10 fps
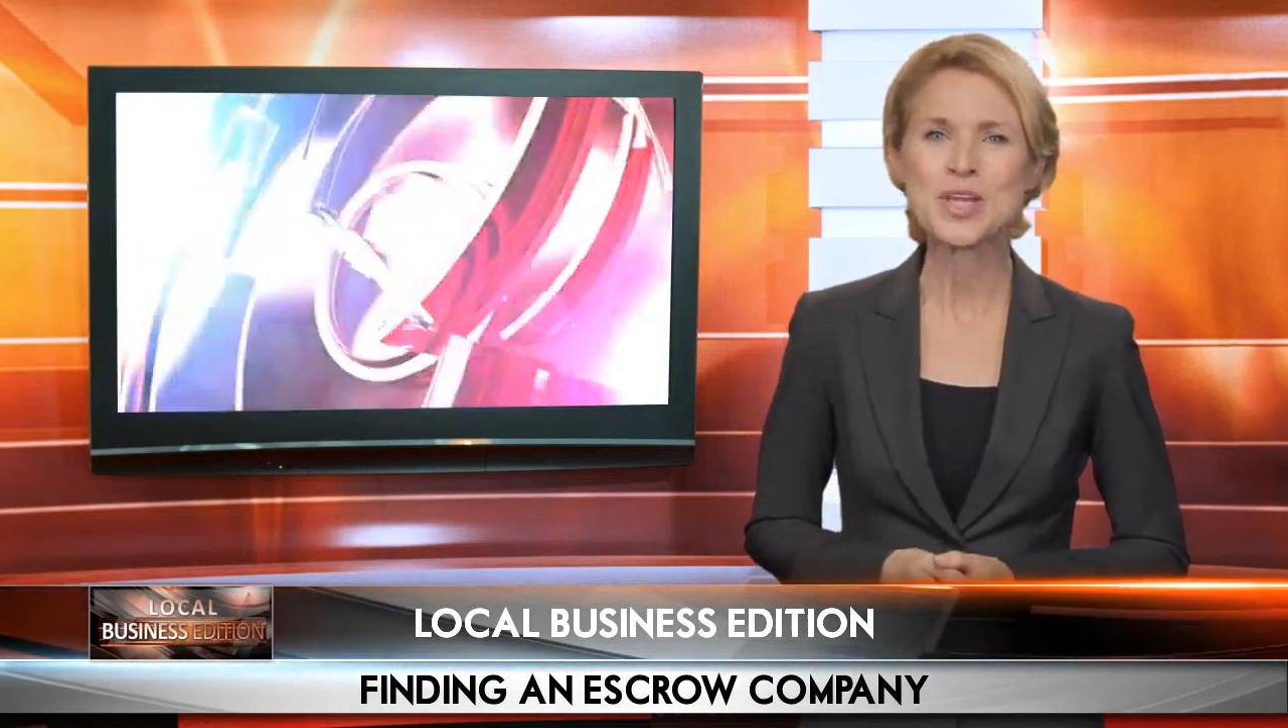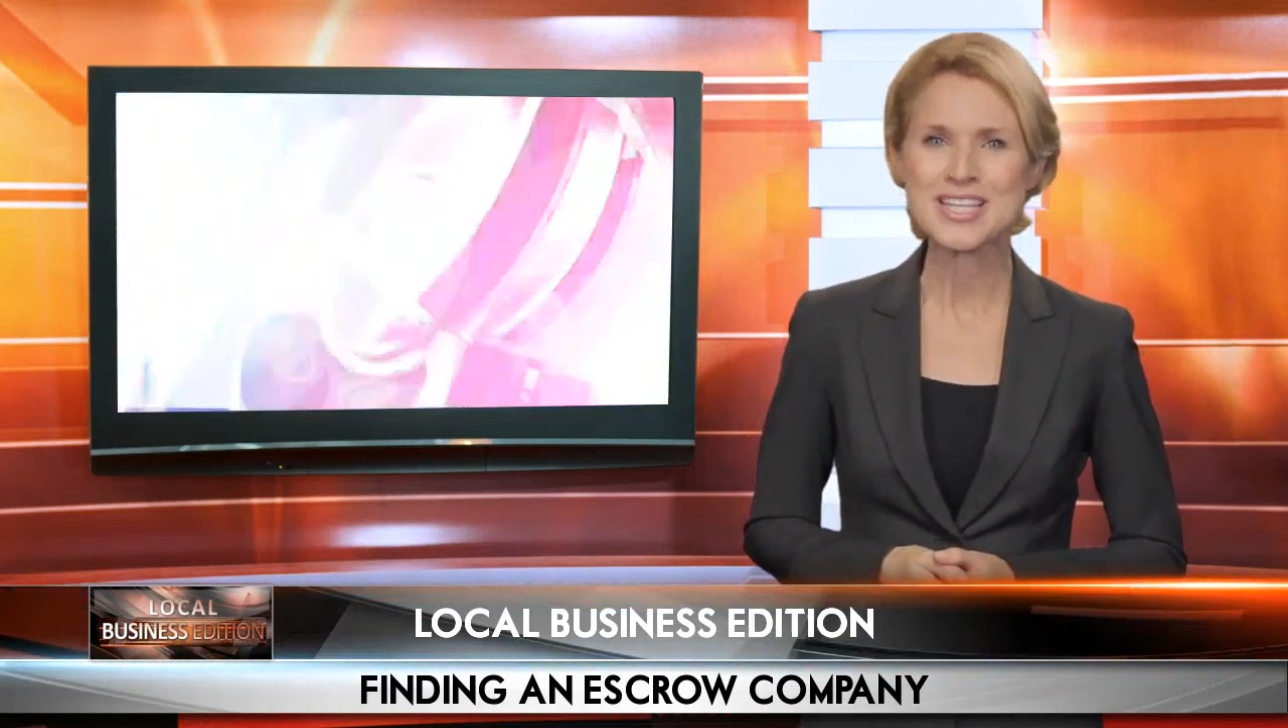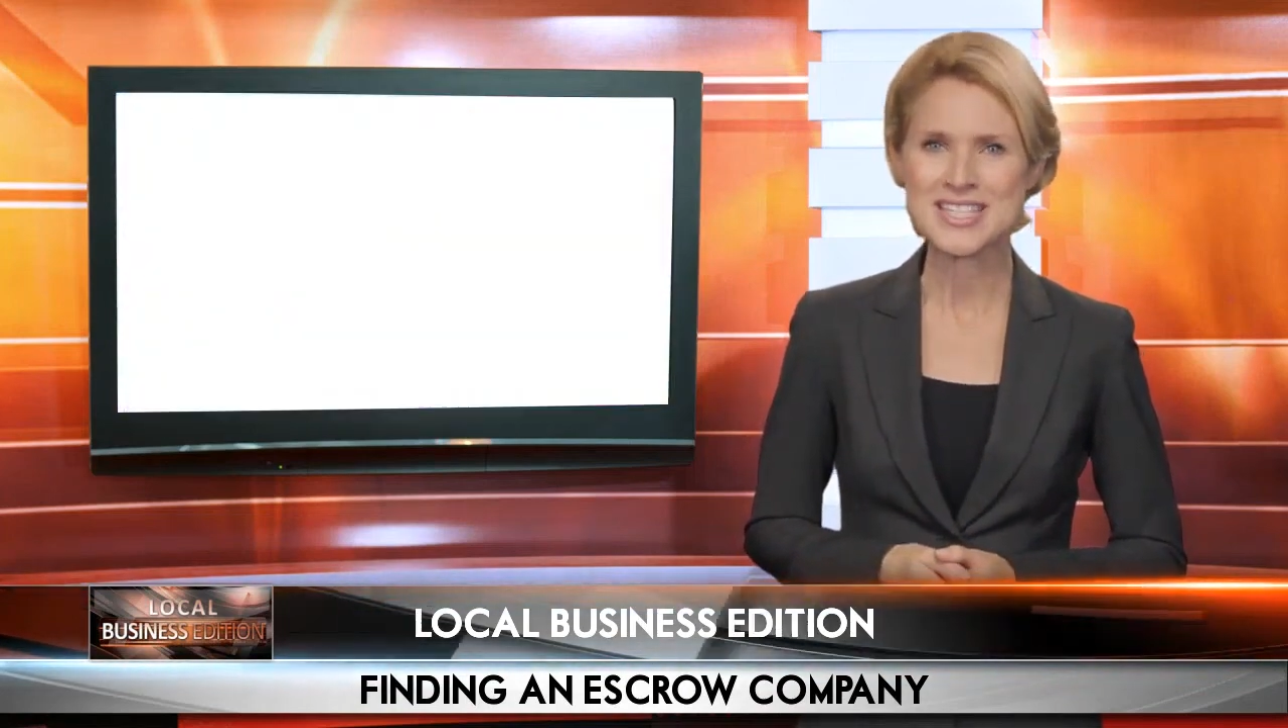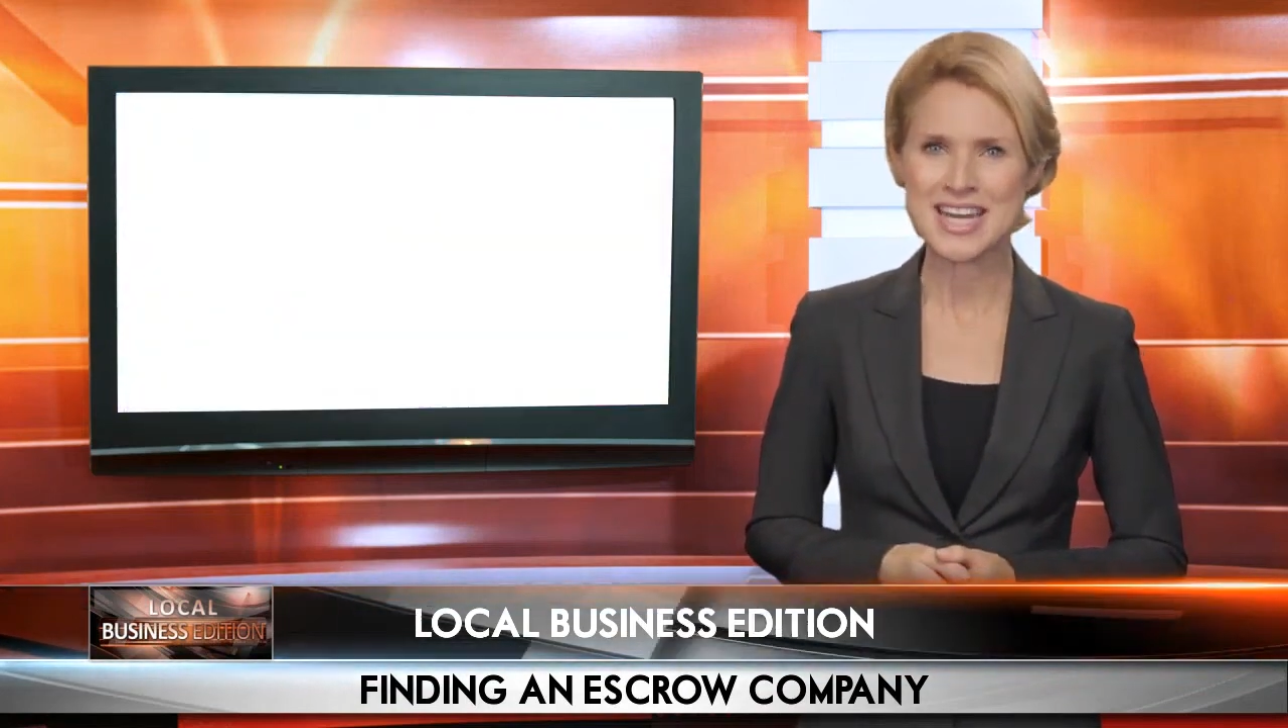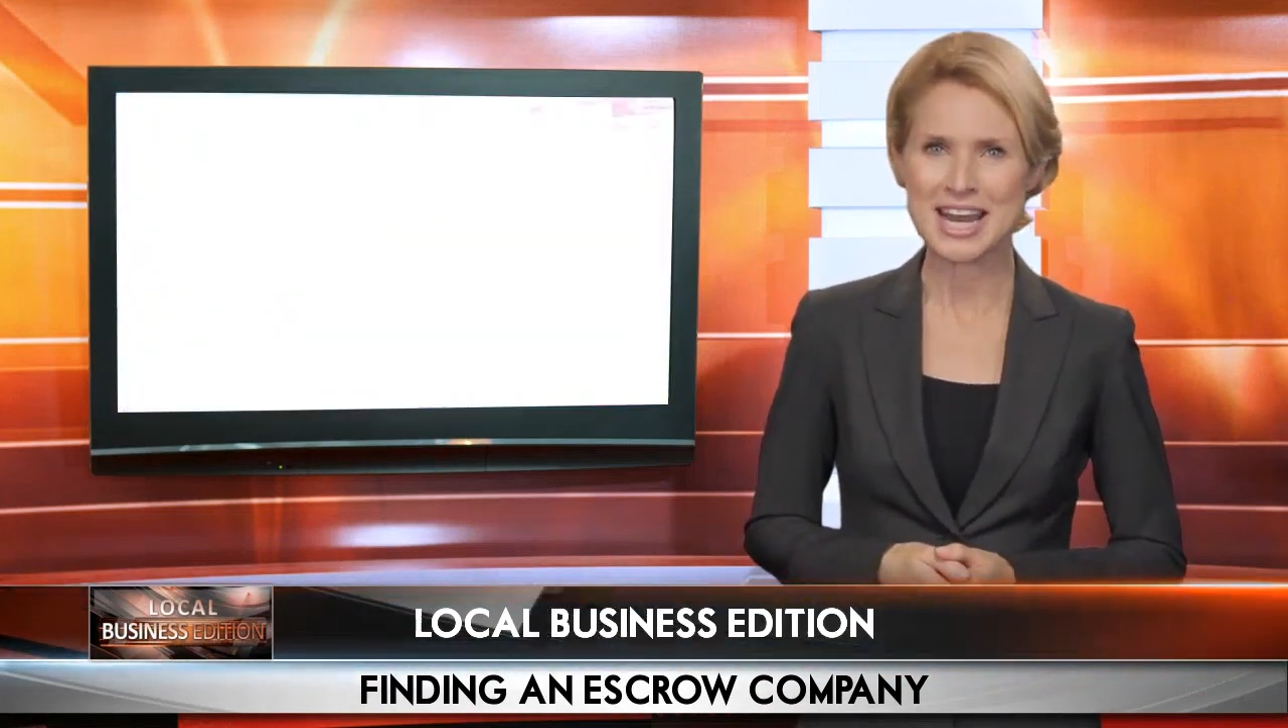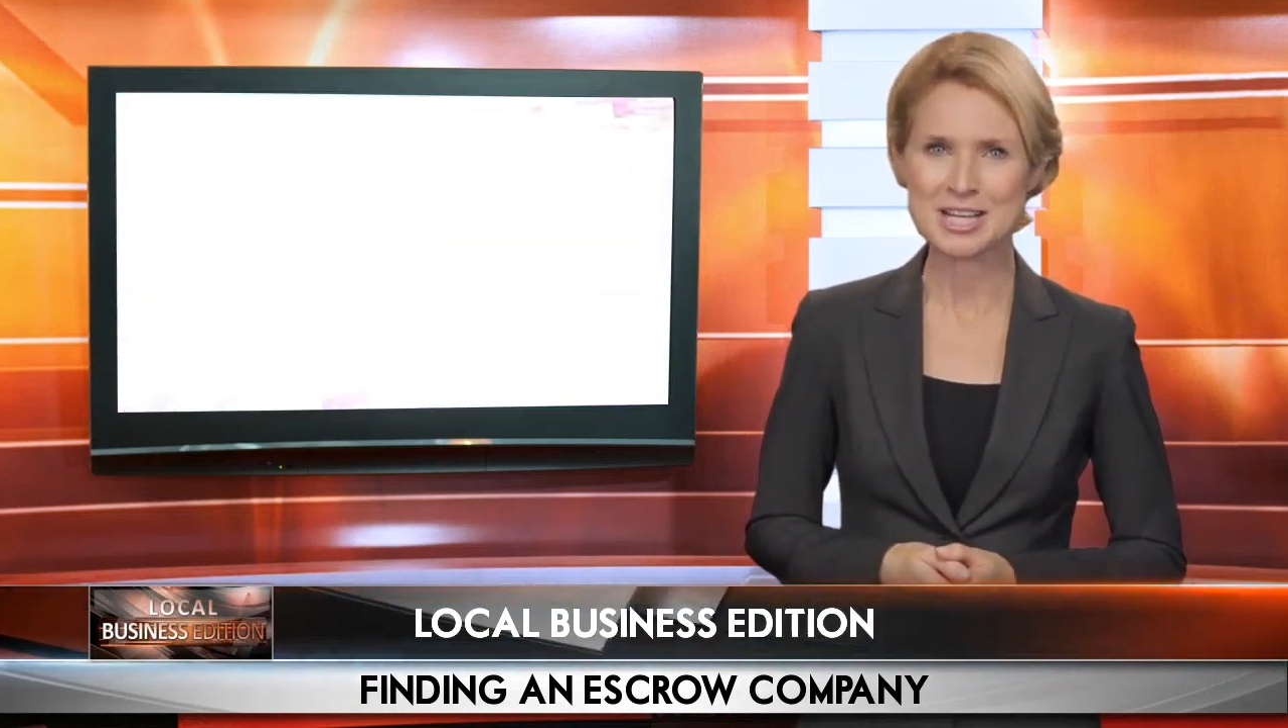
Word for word: real estate